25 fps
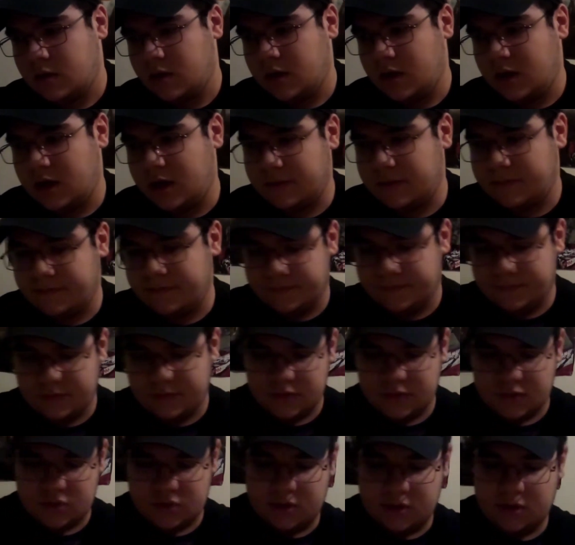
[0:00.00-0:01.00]

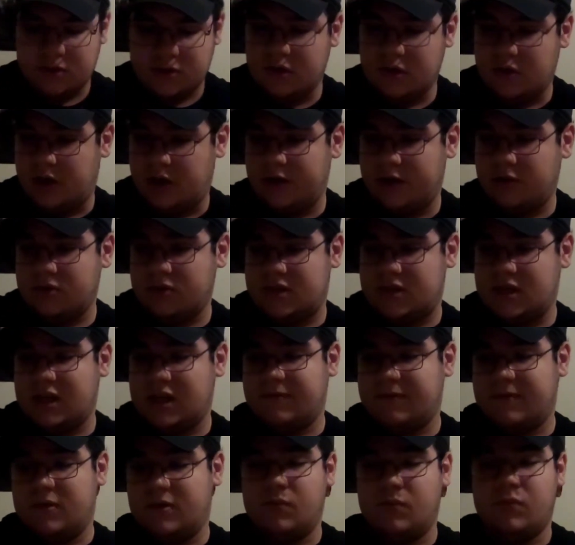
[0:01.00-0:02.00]
So I honestly
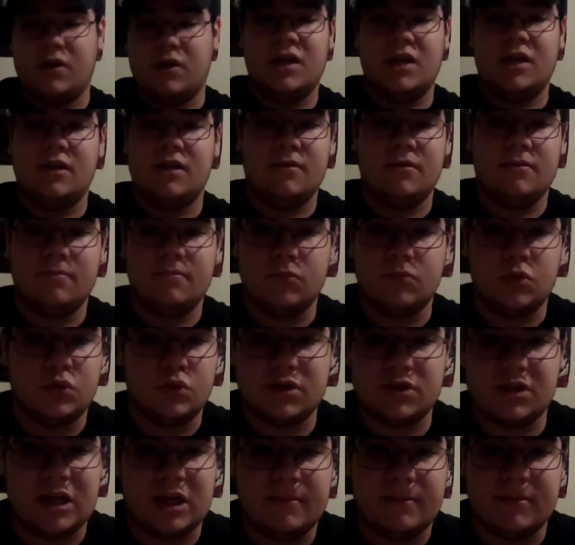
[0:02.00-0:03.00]
give it way more
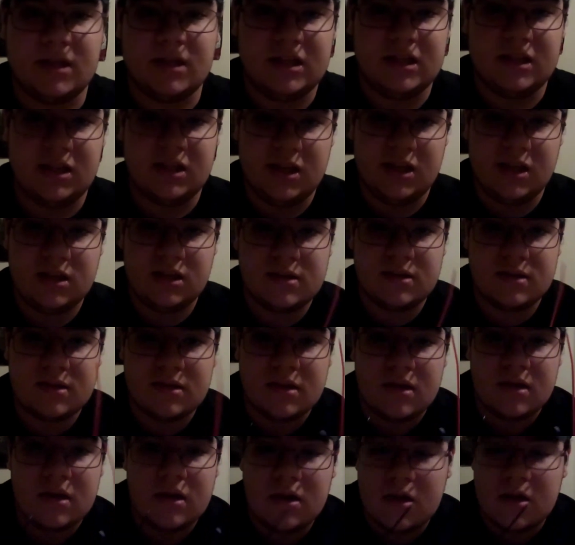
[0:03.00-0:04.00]
time than it needs.
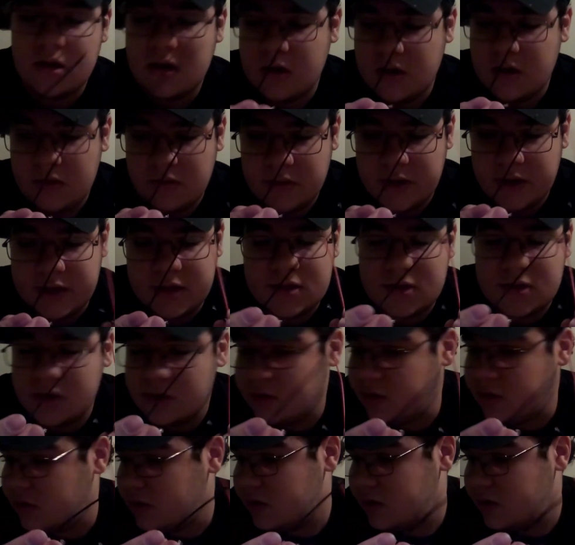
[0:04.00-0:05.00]
Right,
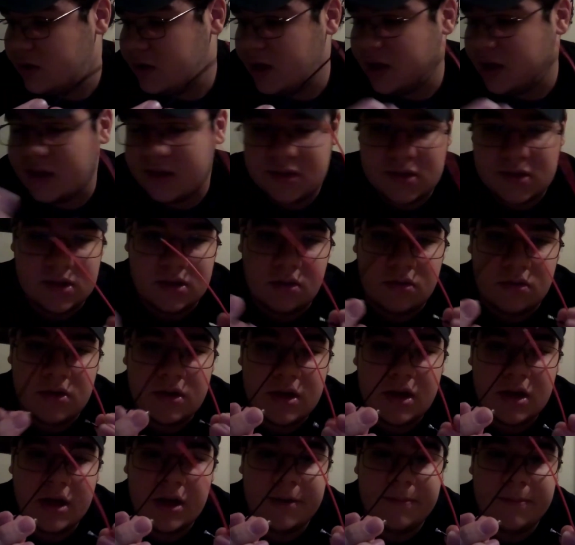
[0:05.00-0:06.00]
so yeah, that's still
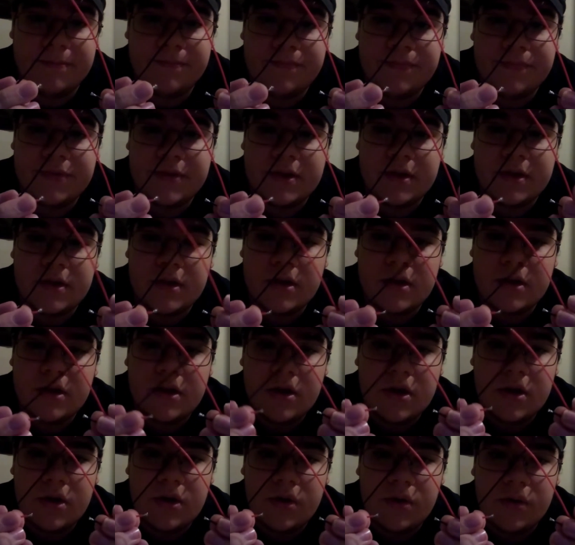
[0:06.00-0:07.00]
on.
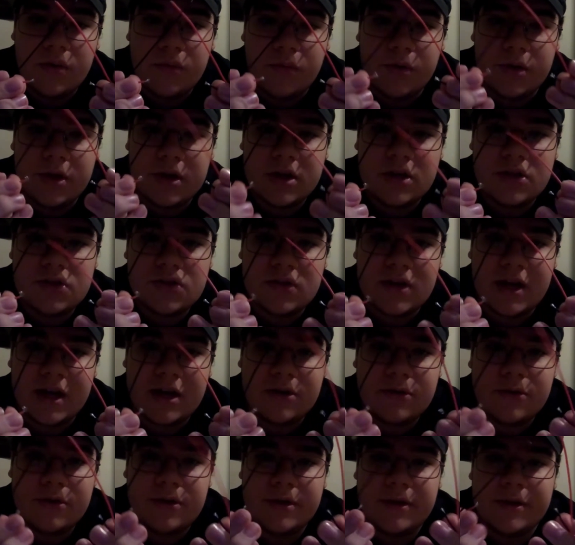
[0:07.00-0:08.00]
What we're going to do
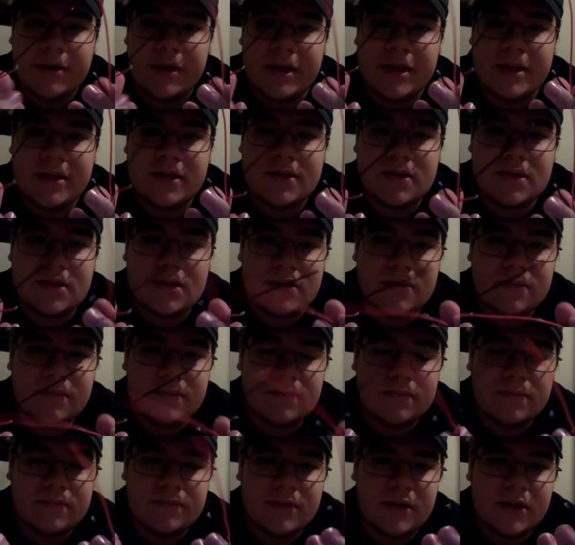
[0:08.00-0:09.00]
now is,
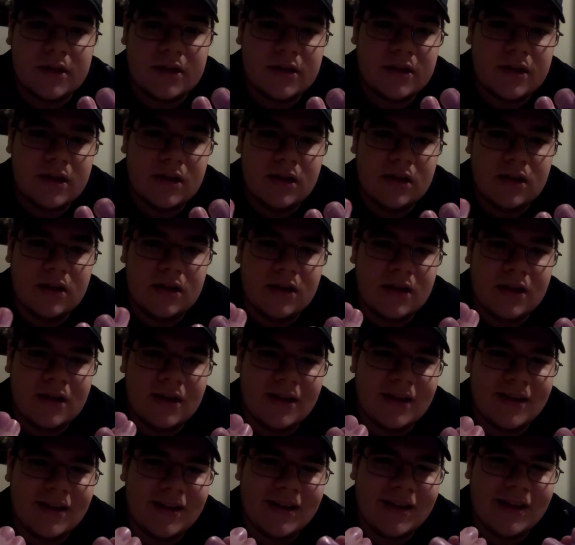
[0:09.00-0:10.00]

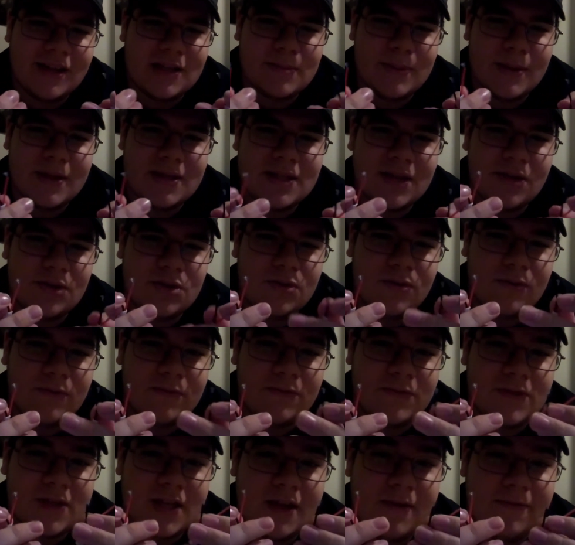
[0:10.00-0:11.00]
it depends how
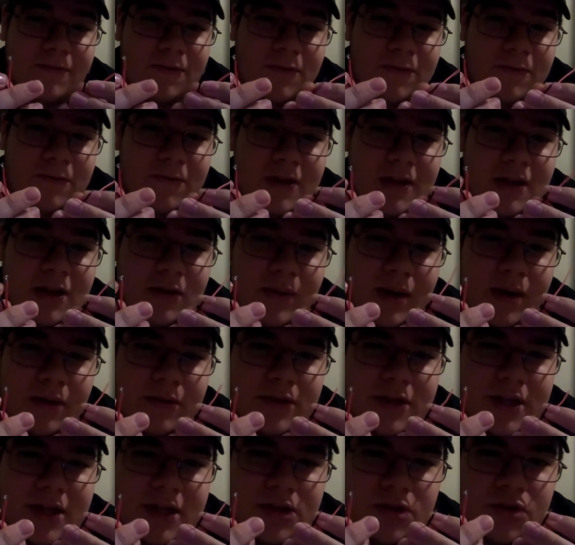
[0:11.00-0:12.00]
safe you feel around it.